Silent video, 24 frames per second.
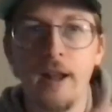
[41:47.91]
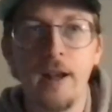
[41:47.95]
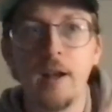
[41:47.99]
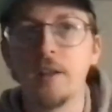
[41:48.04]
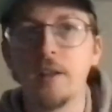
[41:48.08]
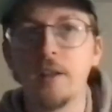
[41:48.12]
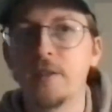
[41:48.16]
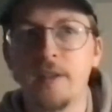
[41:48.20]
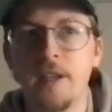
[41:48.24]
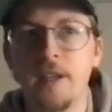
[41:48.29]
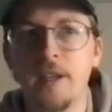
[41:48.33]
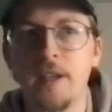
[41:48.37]
And
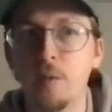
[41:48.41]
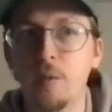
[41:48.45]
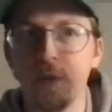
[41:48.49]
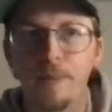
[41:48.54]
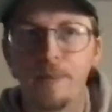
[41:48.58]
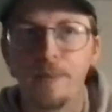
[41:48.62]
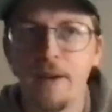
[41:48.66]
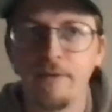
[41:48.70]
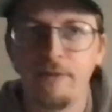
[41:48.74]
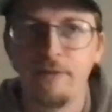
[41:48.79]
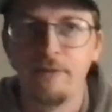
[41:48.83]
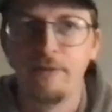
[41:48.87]
he was
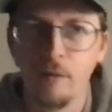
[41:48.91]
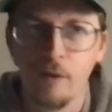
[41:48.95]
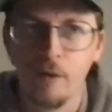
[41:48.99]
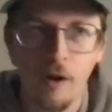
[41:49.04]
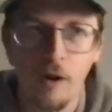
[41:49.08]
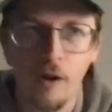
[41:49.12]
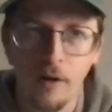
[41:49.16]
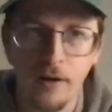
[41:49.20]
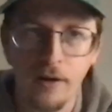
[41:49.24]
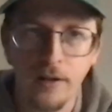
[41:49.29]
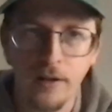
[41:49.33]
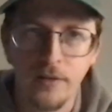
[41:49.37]
my favorite
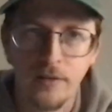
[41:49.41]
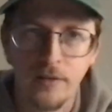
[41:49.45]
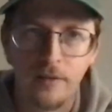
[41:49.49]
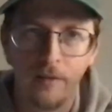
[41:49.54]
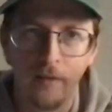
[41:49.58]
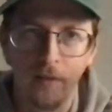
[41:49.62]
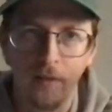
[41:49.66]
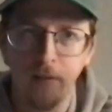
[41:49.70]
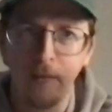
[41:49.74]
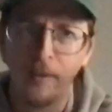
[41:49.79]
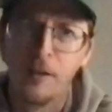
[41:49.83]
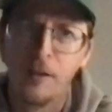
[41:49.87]
artist
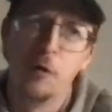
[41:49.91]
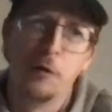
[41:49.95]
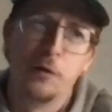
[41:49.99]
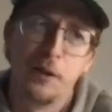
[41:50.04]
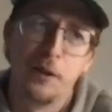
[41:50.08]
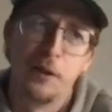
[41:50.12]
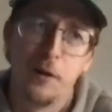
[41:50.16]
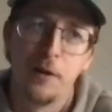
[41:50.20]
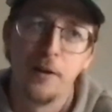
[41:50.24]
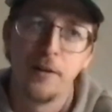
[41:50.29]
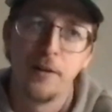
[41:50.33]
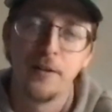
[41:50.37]
and the
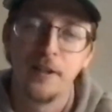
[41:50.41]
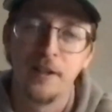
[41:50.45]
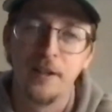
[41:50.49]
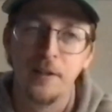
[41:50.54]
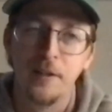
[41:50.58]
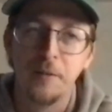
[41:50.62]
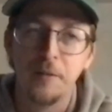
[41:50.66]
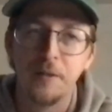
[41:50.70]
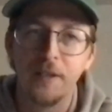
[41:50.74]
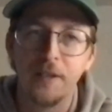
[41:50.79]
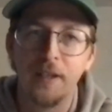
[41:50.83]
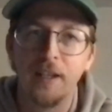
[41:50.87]
only artist I
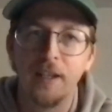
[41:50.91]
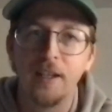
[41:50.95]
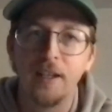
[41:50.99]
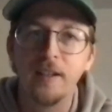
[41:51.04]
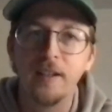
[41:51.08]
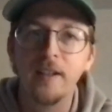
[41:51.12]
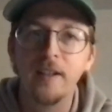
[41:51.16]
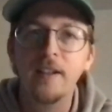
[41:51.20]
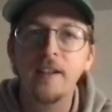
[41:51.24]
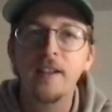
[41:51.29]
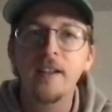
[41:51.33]
knew as a kid.